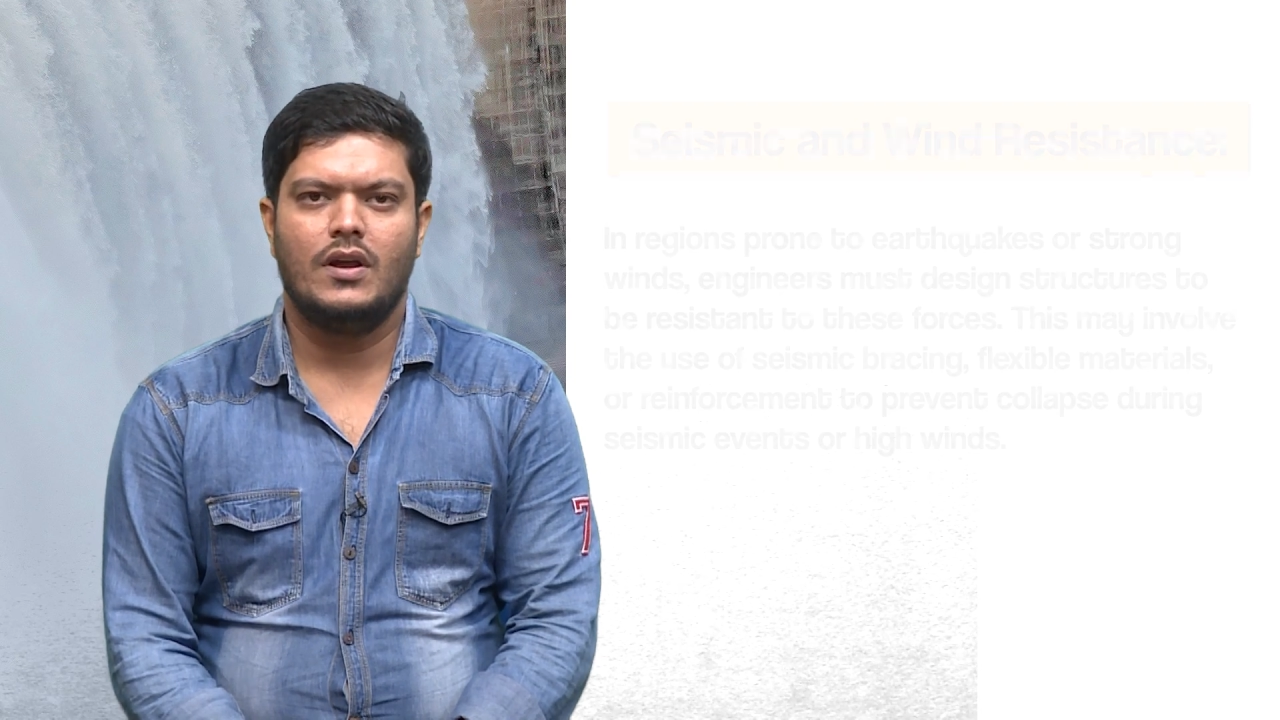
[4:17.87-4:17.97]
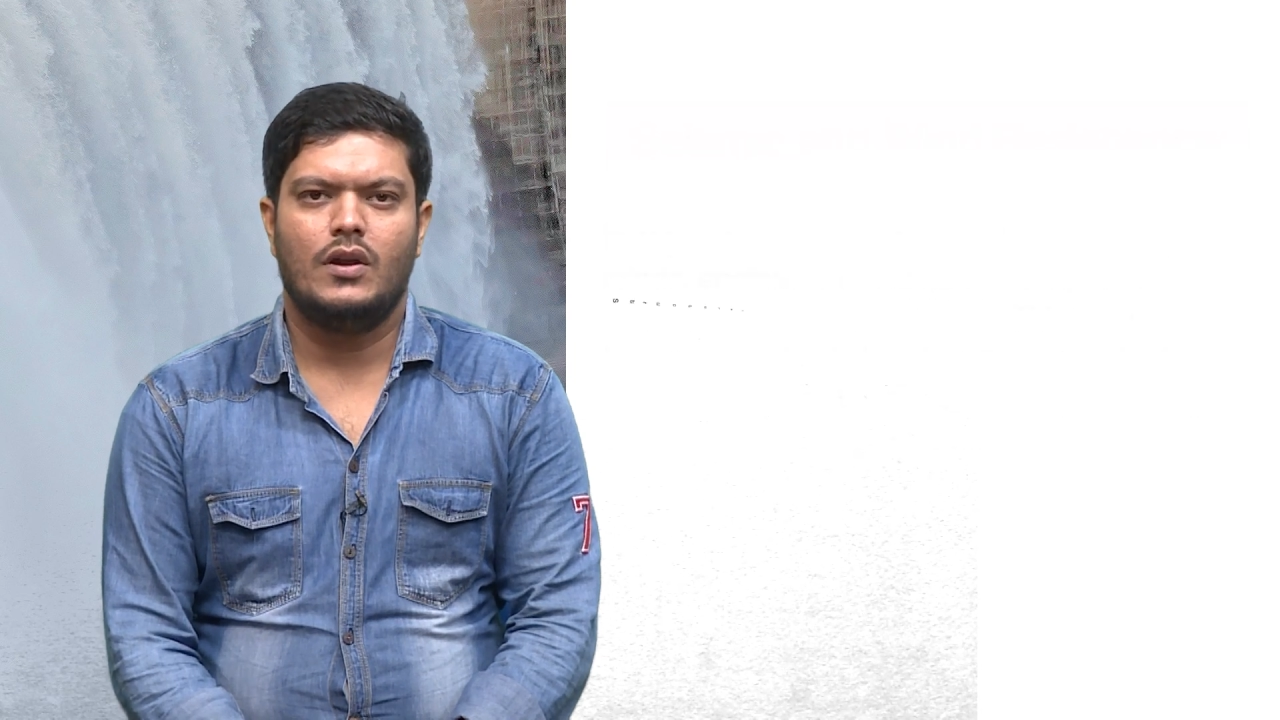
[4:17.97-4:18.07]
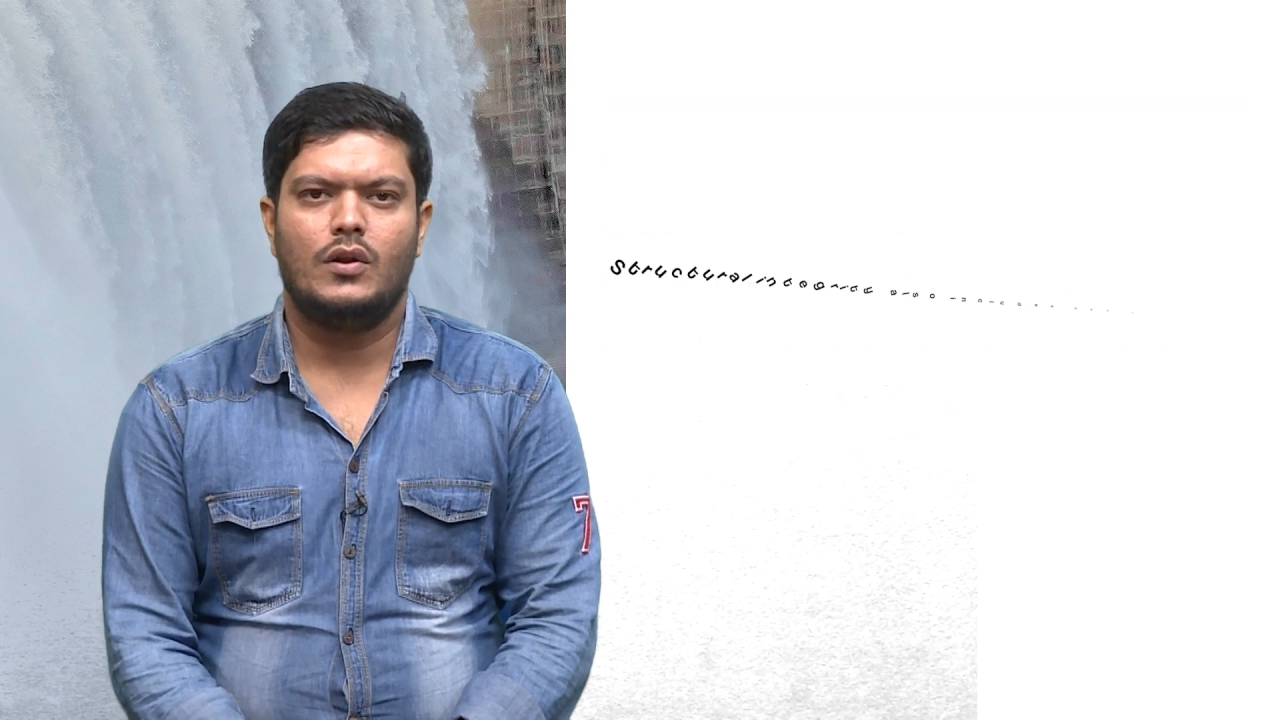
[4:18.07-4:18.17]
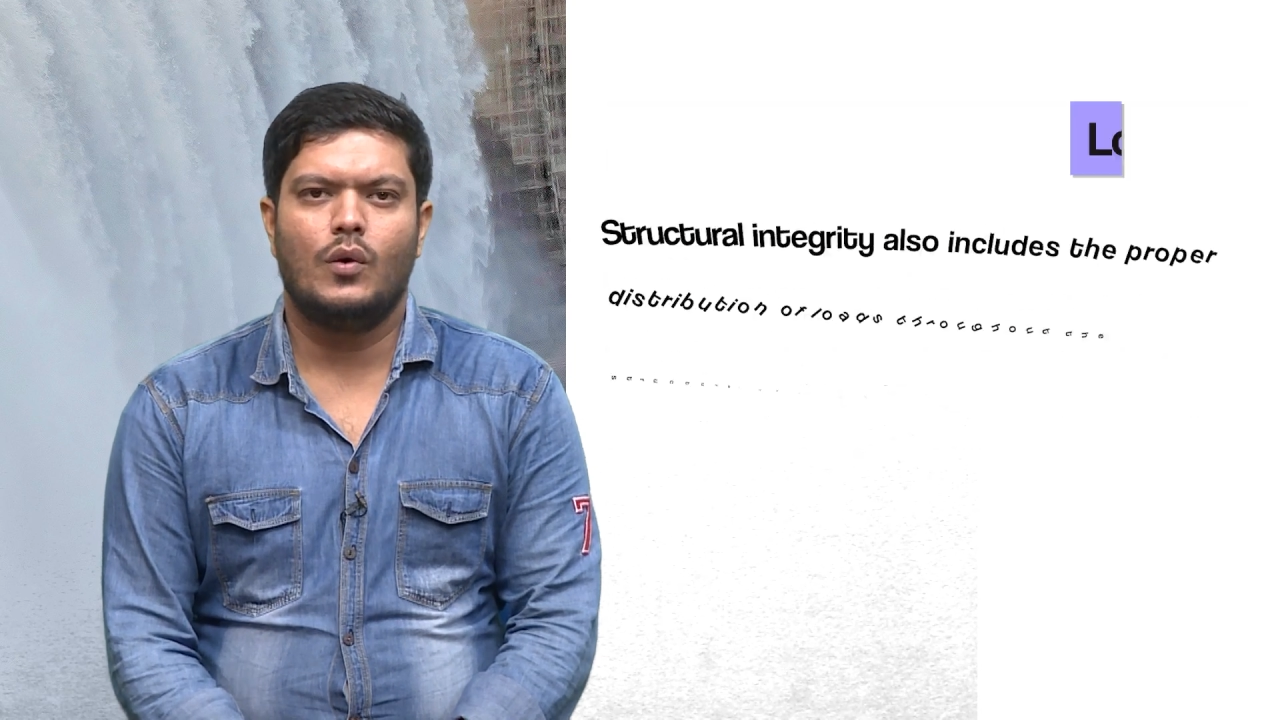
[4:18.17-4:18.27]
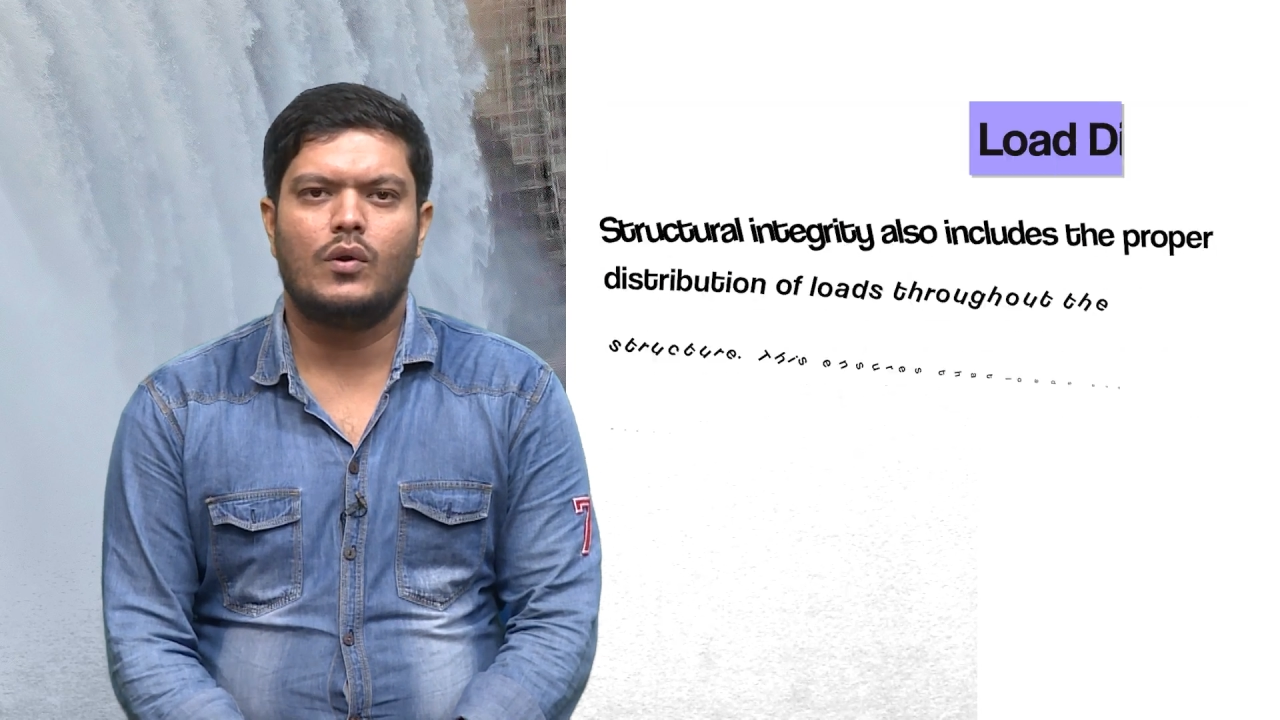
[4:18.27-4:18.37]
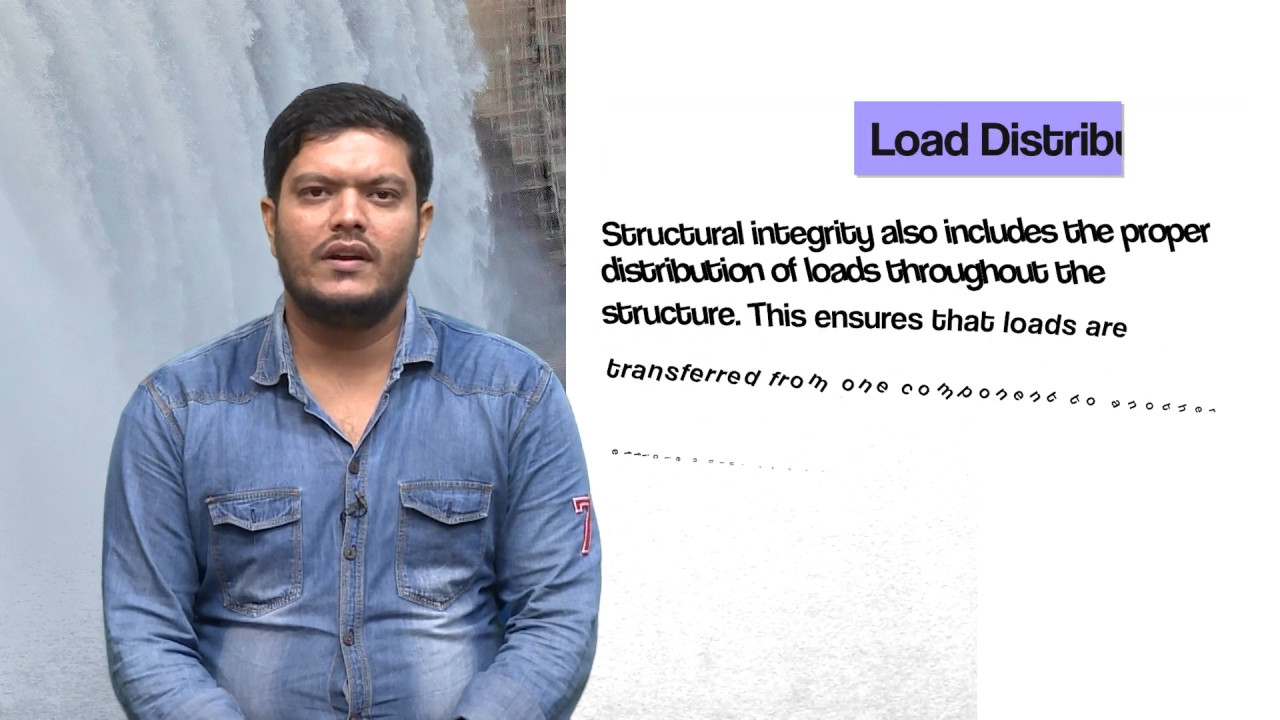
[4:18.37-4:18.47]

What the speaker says: Local